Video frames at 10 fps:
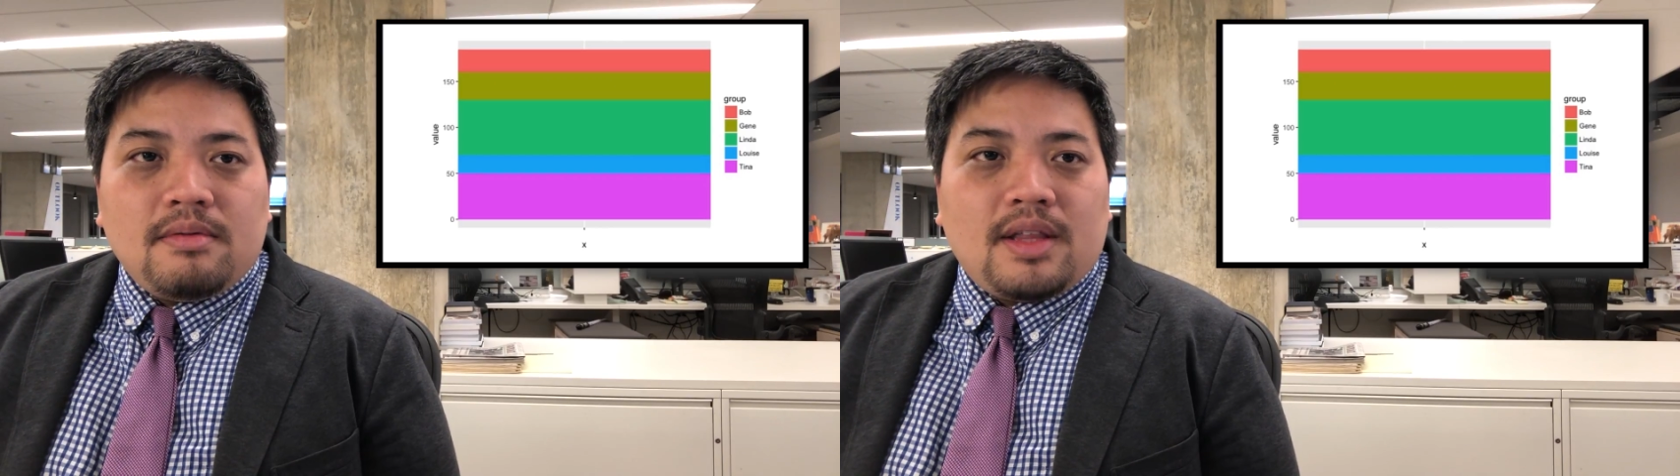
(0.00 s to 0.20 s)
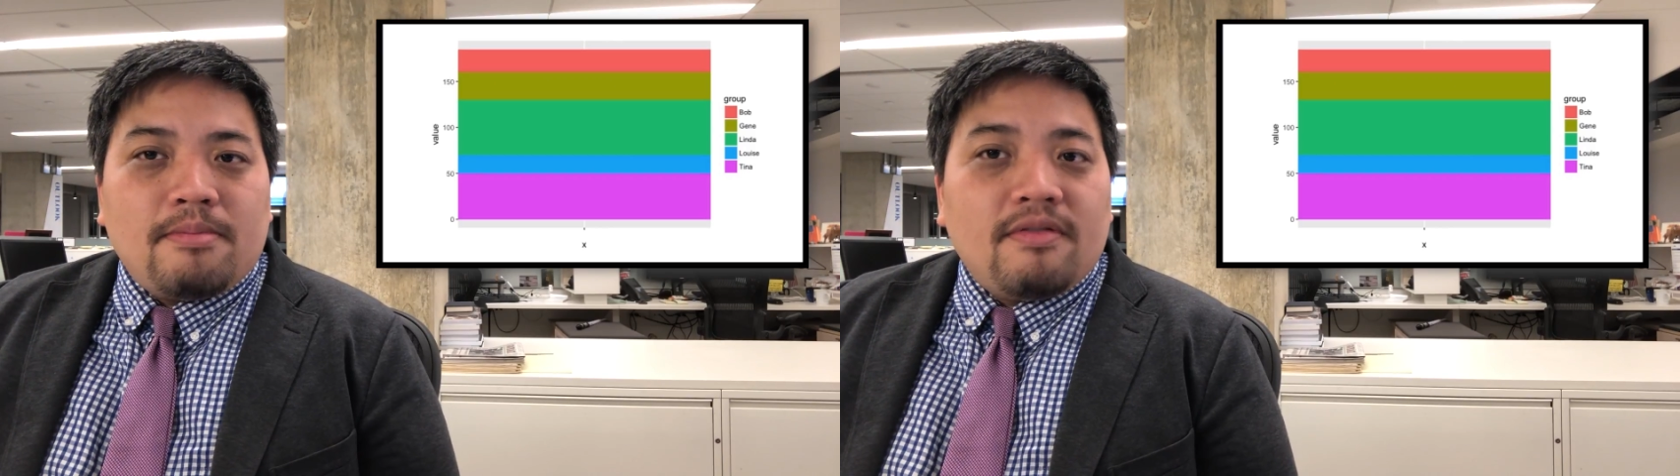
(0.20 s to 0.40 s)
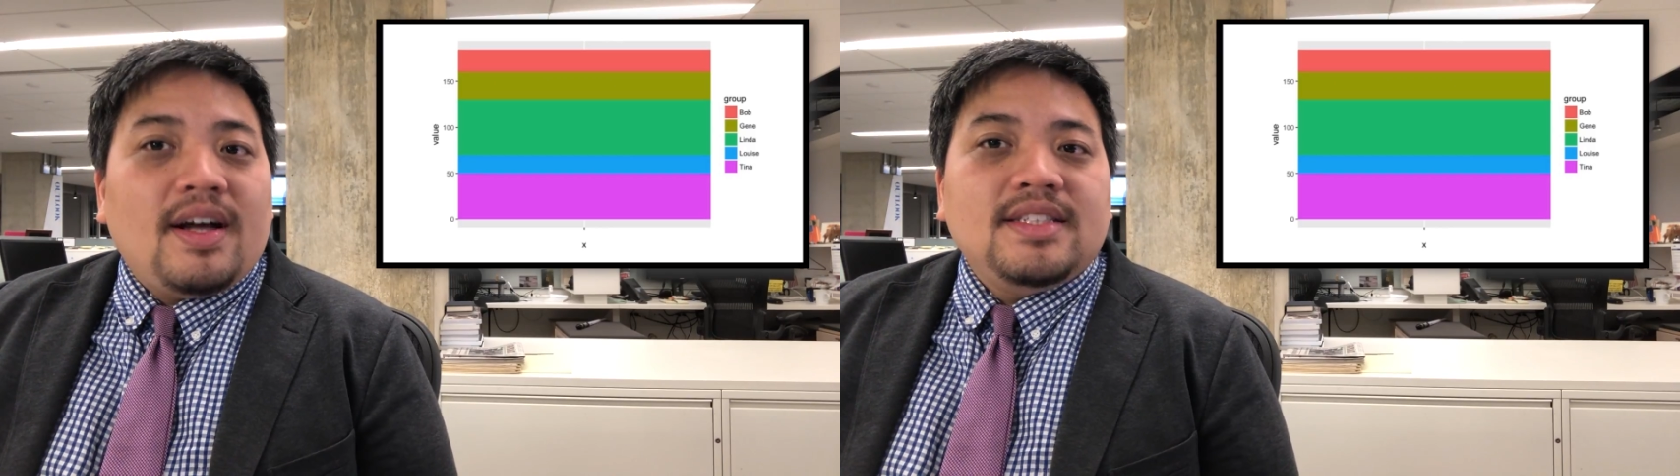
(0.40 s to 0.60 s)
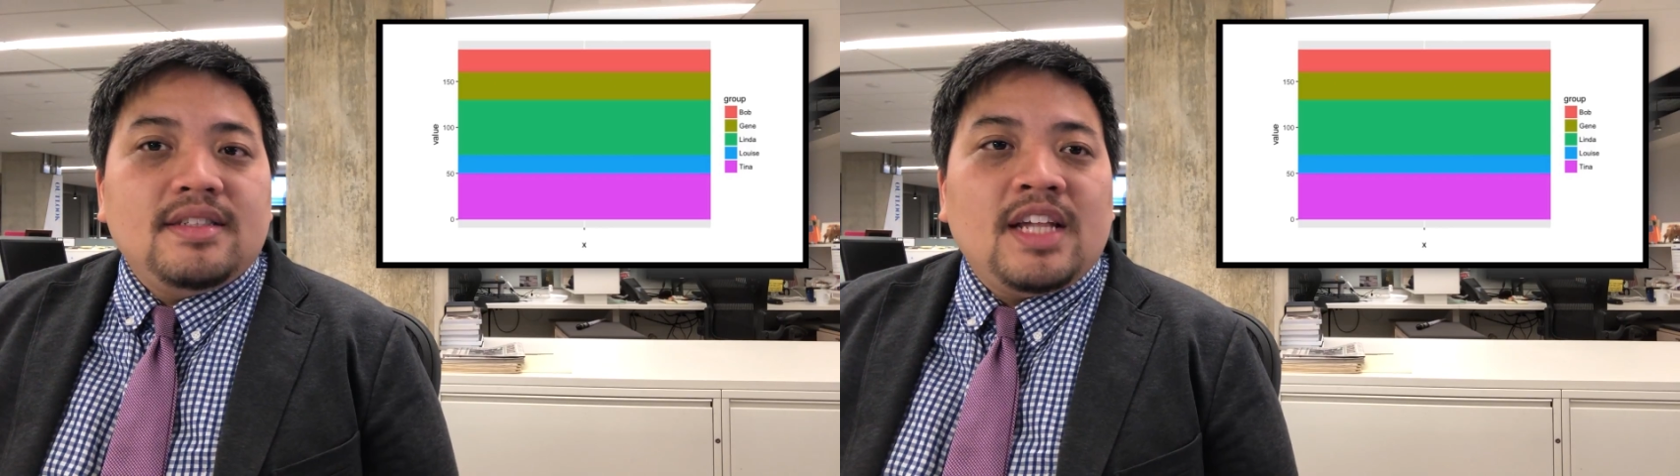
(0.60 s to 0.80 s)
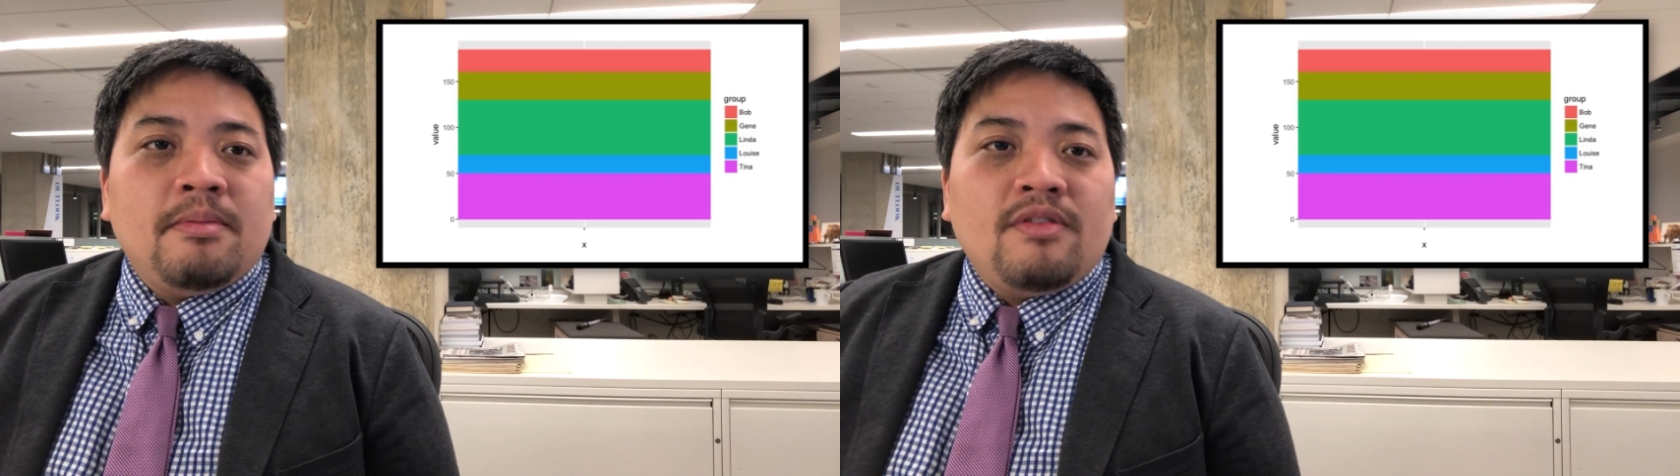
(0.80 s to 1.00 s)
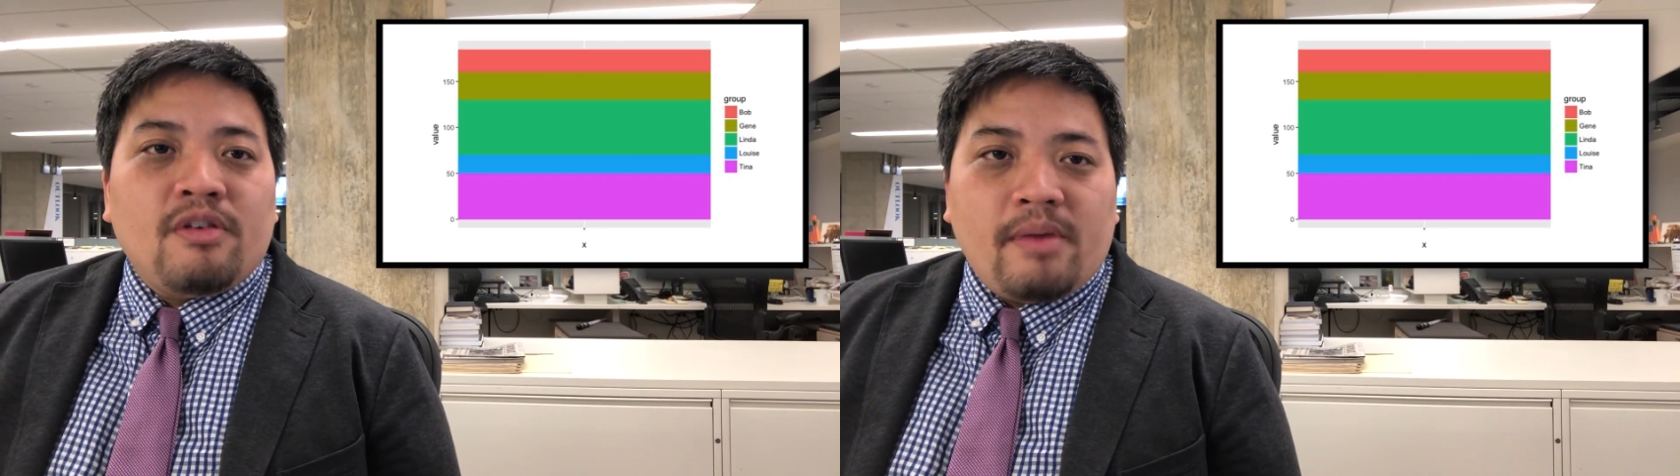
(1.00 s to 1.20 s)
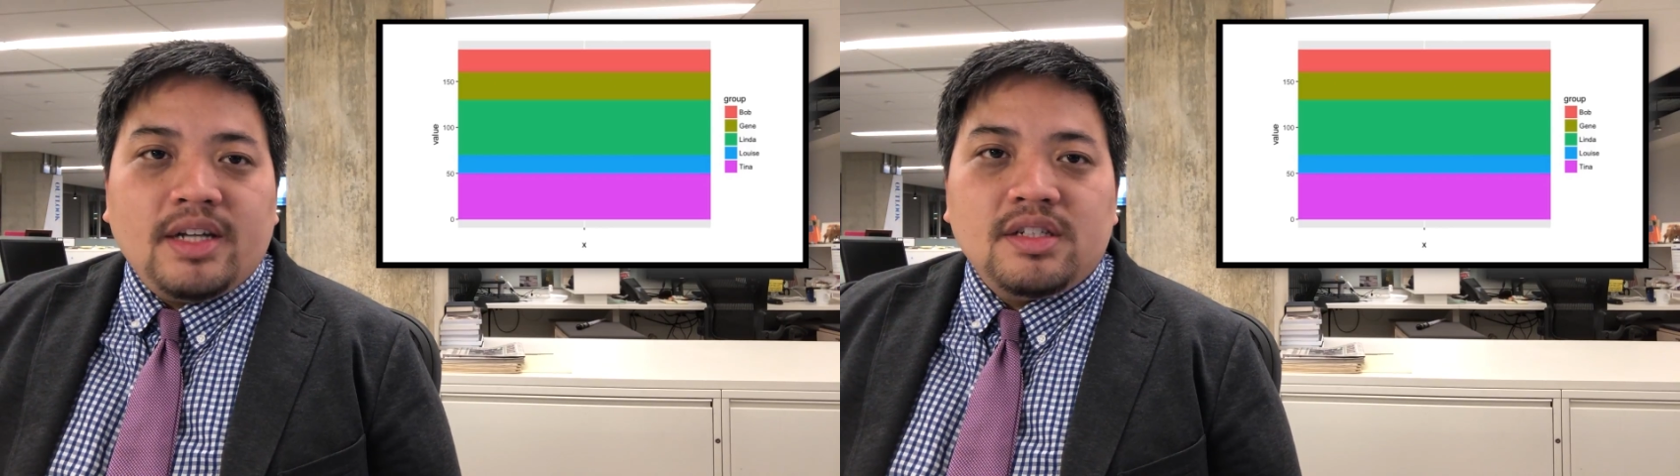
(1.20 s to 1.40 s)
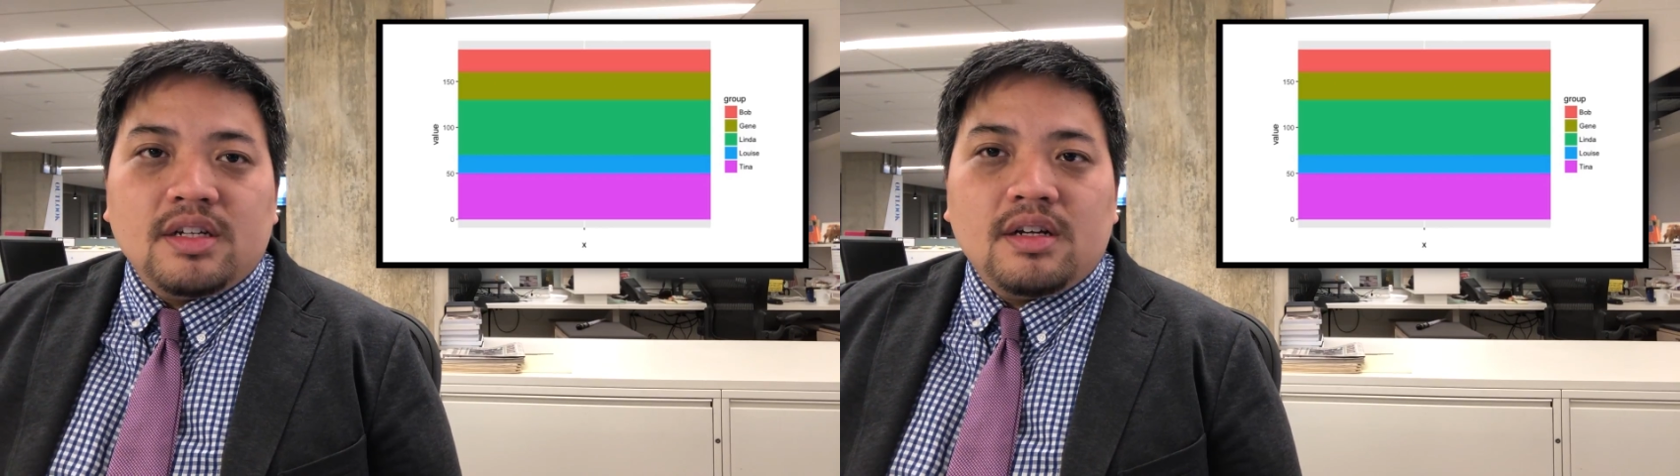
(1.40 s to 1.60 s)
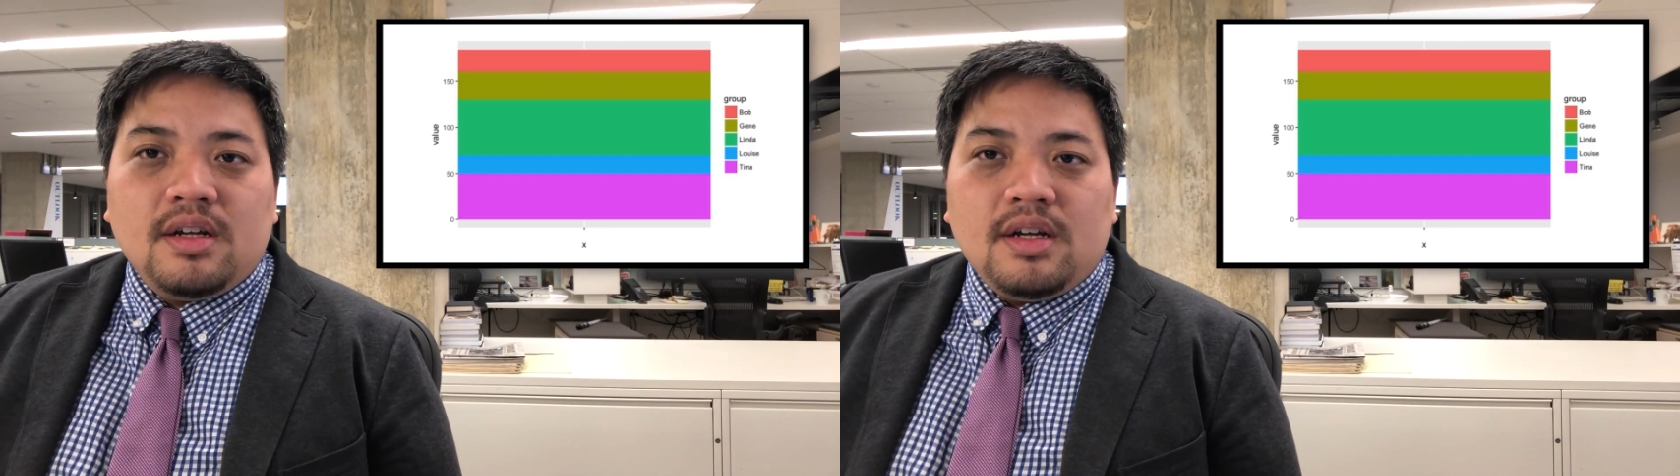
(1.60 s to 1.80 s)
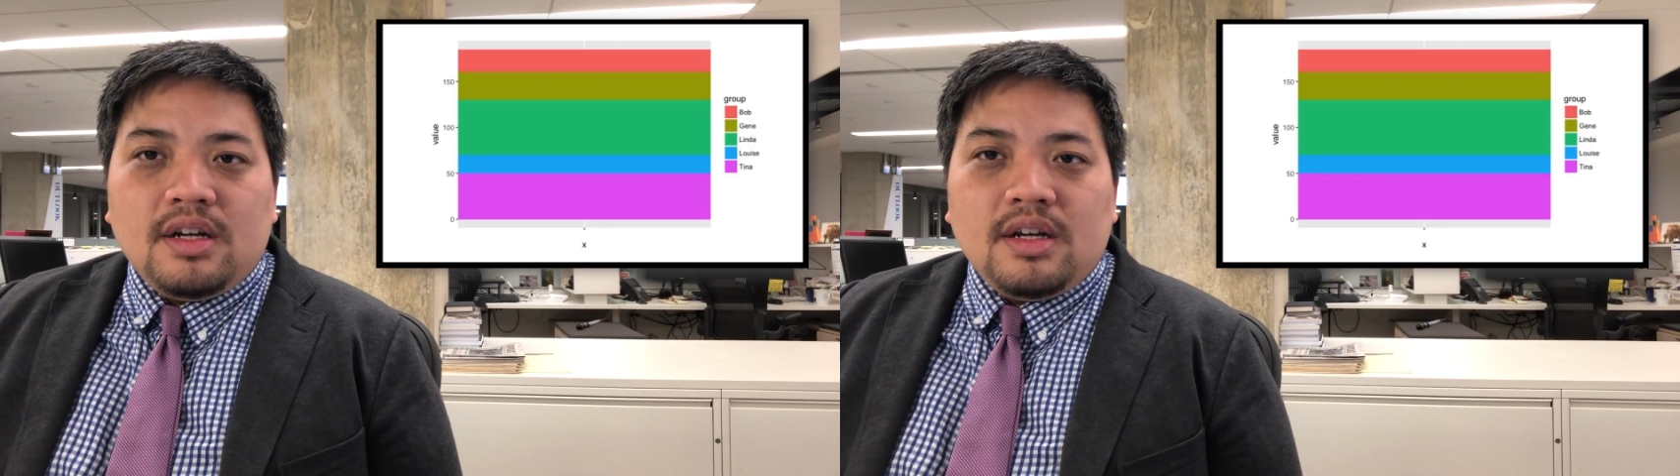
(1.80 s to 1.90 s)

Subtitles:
that provides the same information,